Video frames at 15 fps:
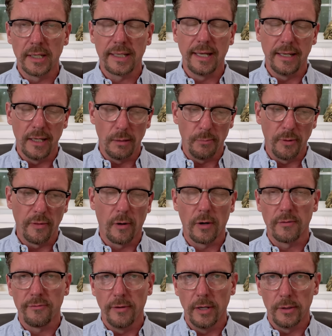It can help with
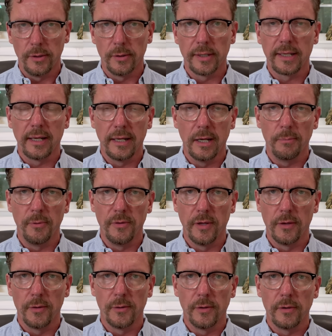heart failure. It can help with
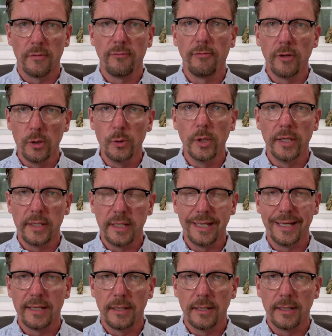other fluid